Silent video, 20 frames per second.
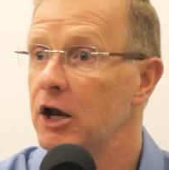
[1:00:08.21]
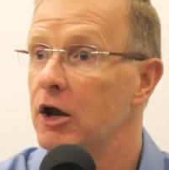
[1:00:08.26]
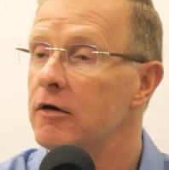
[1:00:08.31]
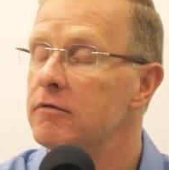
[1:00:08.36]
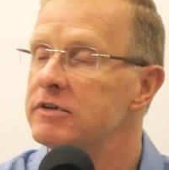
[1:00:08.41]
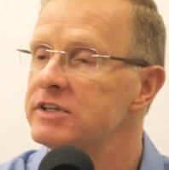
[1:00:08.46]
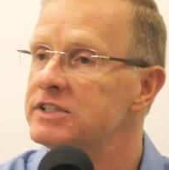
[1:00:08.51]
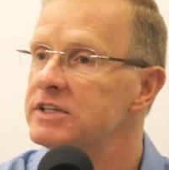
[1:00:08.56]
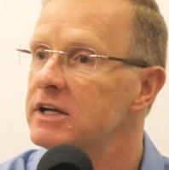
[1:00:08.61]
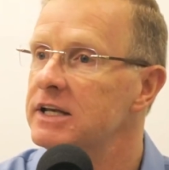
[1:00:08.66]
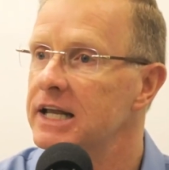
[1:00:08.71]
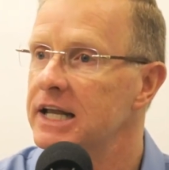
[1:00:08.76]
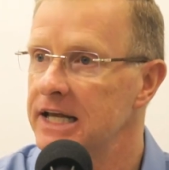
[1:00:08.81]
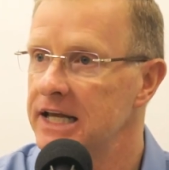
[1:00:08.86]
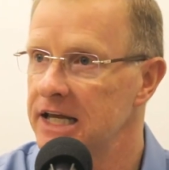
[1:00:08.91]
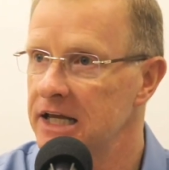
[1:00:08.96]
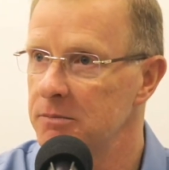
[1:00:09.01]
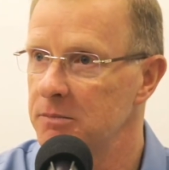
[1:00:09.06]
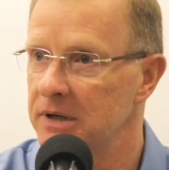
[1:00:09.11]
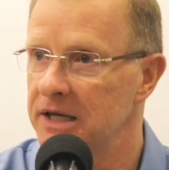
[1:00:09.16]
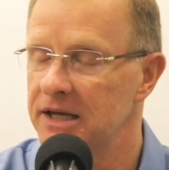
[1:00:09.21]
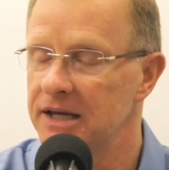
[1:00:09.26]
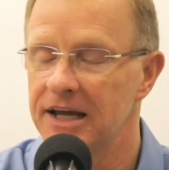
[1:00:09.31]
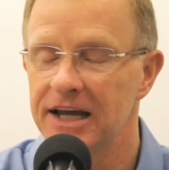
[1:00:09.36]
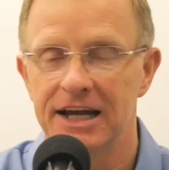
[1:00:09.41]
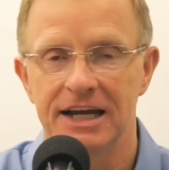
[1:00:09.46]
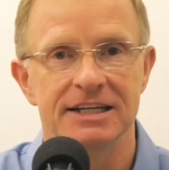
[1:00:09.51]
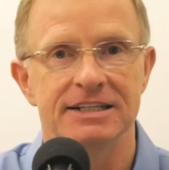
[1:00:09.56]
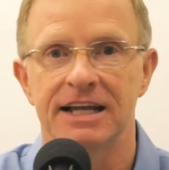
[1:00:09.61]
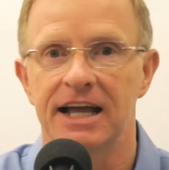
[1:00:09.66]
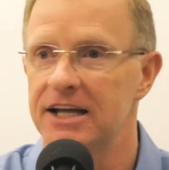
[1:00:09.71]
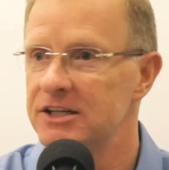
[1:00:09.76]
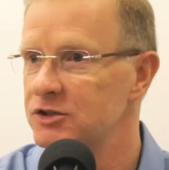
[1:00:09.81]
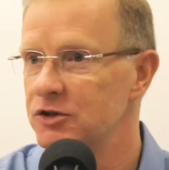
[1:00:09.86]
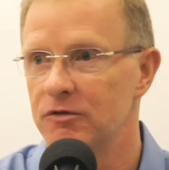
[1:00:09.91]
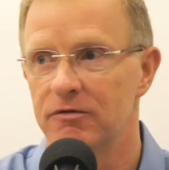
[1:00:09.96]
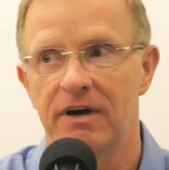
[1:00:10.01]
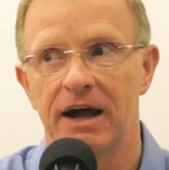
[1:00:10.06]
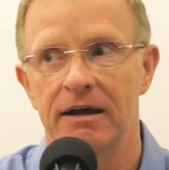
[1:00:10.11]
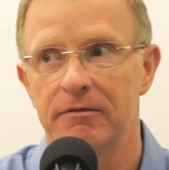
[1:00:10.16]
and all of a sudden it hit me he's got
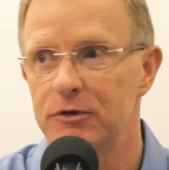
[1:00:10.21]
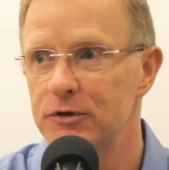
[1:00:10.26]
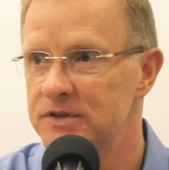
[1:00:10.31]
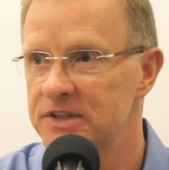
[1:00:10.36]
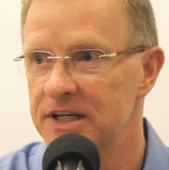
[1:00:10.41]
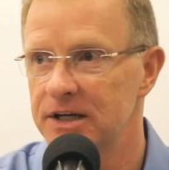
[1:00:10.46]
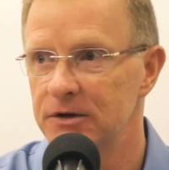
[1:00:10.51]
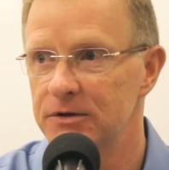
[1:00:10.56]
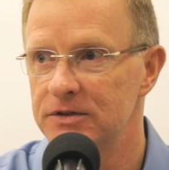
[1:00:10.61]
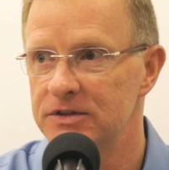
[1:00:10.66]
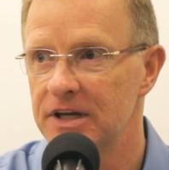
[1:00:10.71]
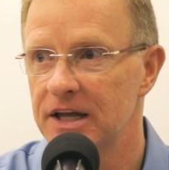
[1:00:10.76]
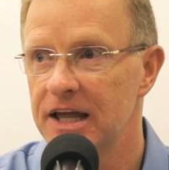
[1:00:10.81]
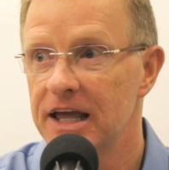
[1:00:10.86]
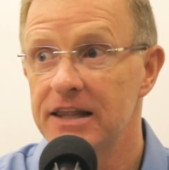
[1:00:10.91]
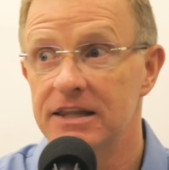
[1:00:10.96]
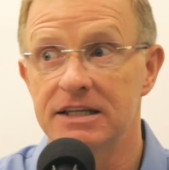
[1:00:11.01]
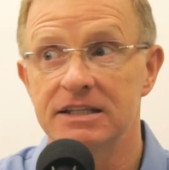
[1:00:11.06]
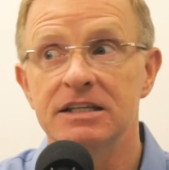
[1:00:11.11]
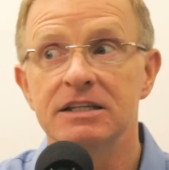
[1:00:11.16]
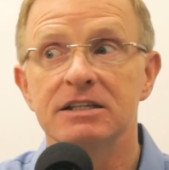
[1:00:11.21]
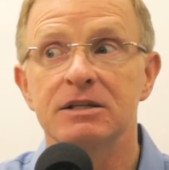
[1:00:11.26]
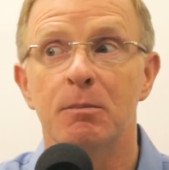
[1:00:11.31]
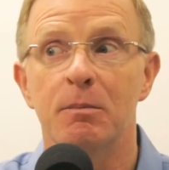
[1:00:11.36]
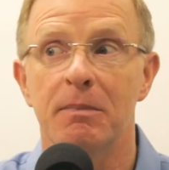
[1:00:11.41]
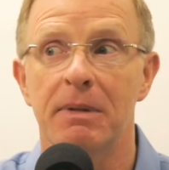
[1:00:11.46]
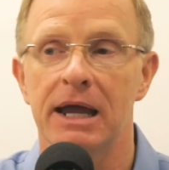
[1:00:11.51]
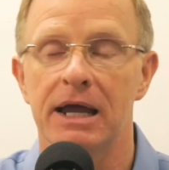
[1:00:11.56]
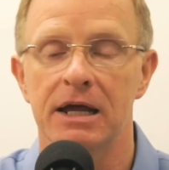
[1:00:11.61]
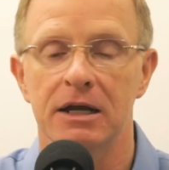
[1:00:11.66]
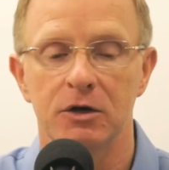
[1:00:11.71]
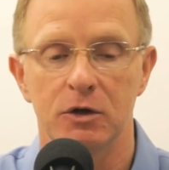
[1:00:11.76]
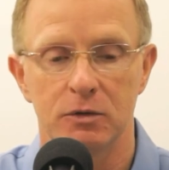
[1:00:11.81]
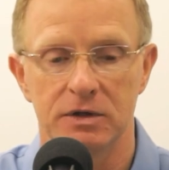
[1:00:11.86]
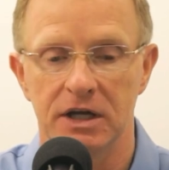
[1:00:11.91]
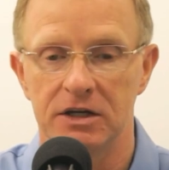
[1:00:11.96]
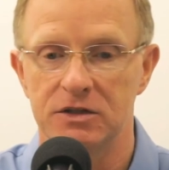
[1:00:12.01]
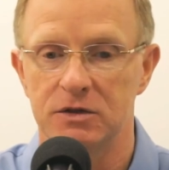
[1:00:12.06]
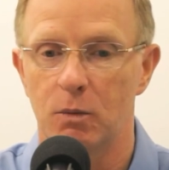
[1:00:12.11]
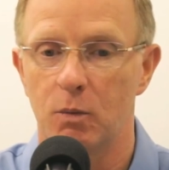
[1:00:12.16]
survival skills this is a man who
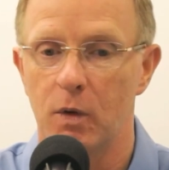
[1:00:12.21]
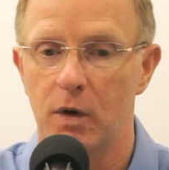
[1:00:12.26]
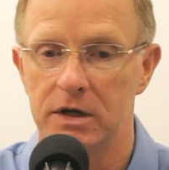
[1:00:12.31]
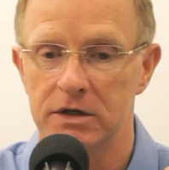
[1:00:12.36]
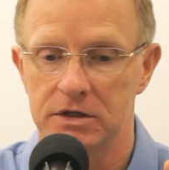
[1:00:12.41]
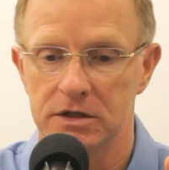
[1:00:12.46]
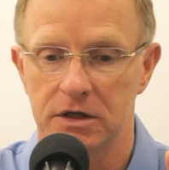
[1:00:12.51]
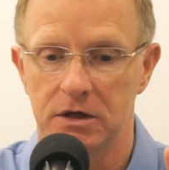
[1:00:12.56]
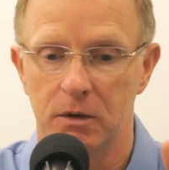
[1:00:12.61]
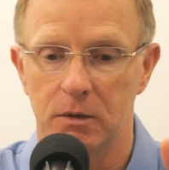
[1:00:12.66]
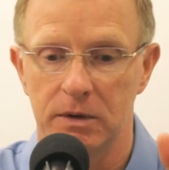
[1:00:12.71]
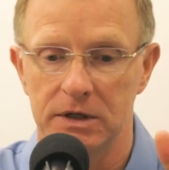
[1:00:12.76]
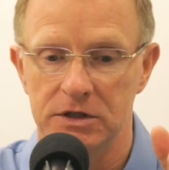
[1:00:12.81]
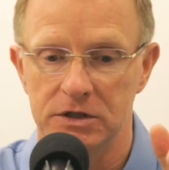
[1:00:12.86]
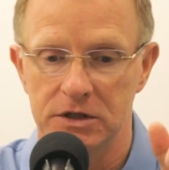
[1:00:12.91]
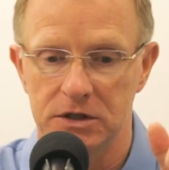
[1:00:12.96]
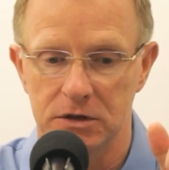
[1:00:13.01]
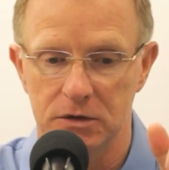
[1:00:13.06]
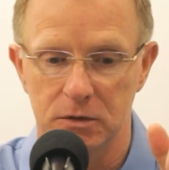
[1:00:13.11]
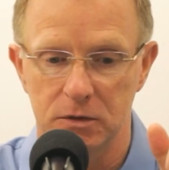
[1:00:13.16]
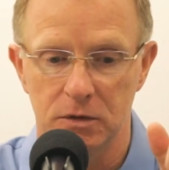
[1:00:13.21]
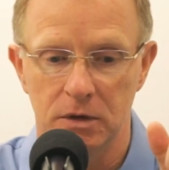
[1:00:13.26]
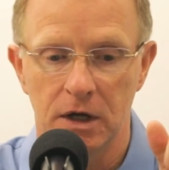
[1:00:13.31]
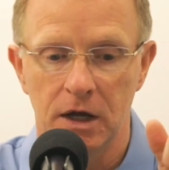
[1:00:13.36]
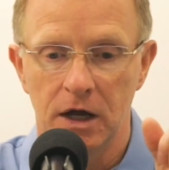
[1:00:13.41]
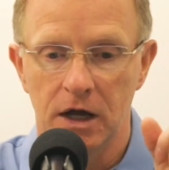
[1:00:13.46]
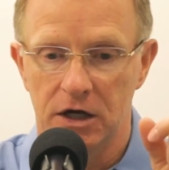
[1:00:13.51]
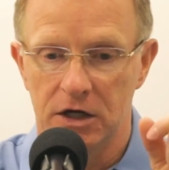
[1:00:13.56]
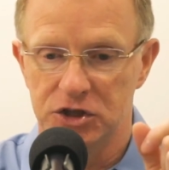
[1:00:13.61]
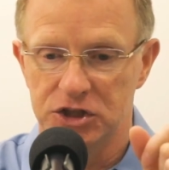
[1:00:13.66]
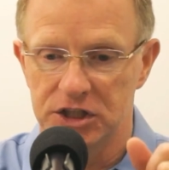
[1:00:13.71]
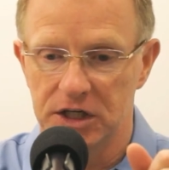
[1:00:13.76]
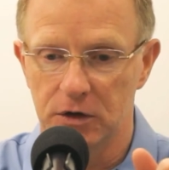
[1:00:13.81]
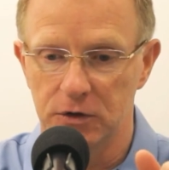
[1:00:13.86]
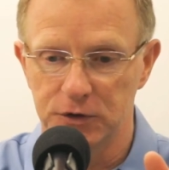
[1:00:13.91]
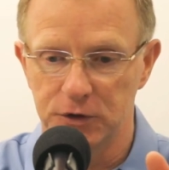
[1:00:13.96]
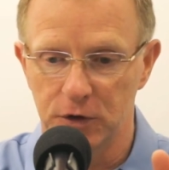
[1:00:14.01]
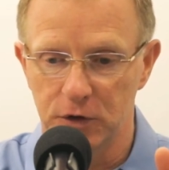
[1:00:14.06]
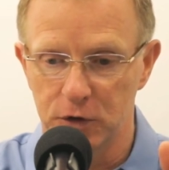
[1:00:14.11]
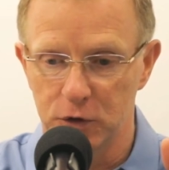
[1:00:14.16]
doesn't want to go into a
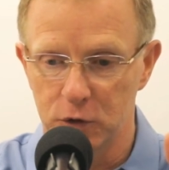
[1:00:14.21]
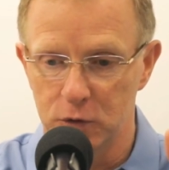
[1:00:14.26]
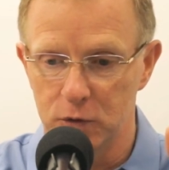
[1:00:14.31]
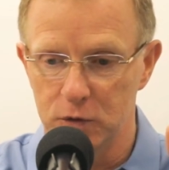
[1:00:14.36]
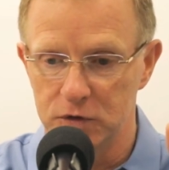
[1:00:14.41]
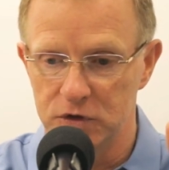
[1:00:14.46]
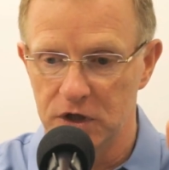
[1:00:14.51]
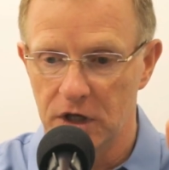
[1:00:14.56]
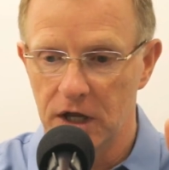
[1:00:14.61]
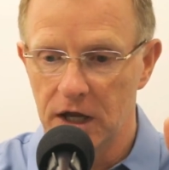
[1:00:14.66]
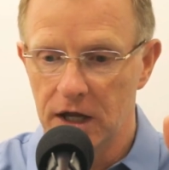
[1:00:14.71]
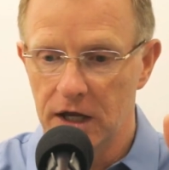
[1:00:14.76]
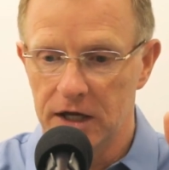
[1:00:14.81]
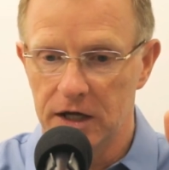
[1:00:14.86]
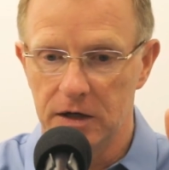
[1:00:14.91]
shelter who's mm.